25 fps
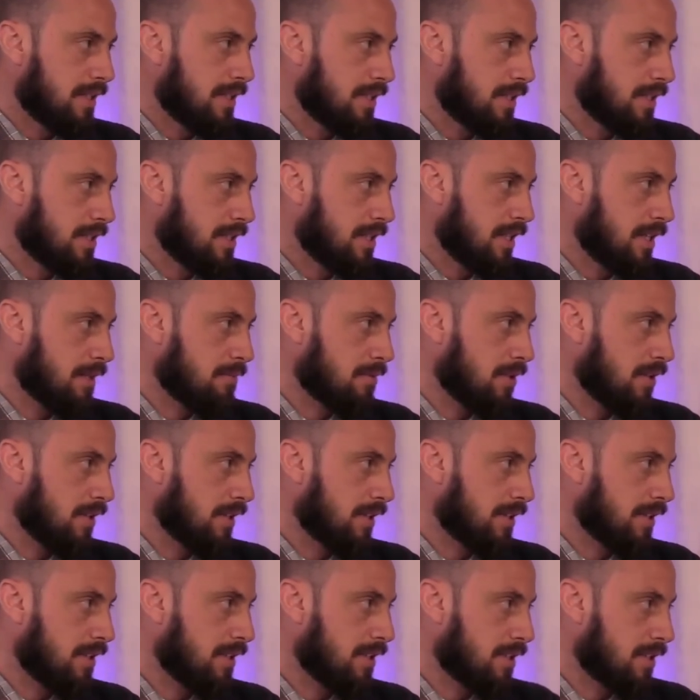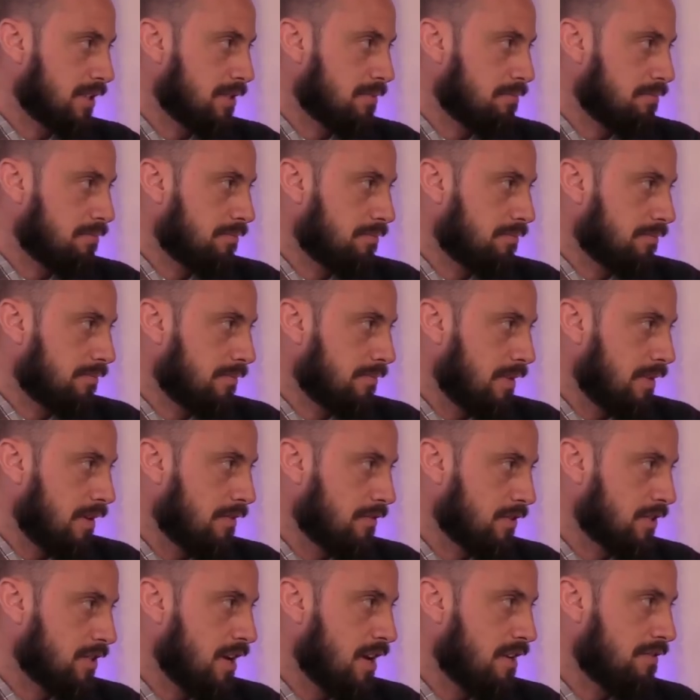It seems like this is I've
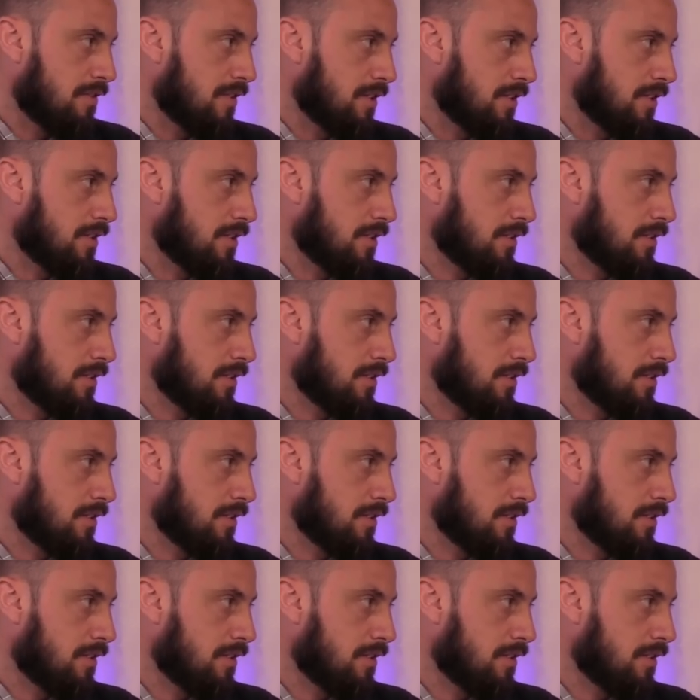suffered